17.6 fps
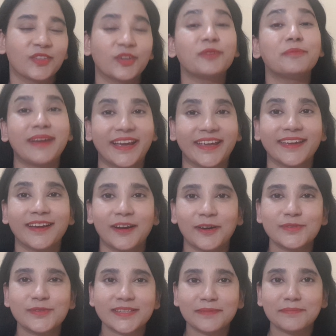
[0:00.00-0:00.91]
not my
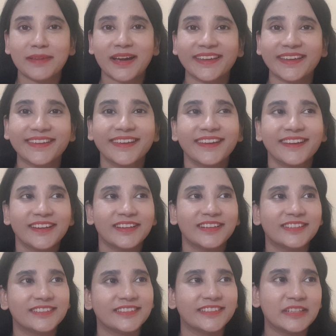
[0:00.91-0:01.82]
house in my
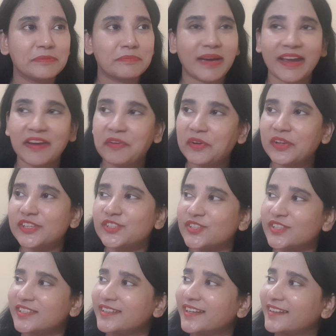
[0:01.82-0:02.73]
in my
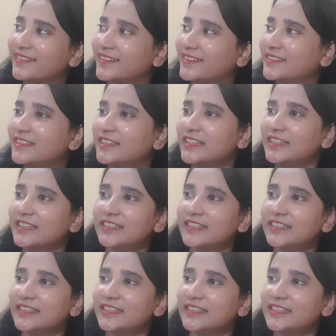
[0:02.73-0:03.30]
region and the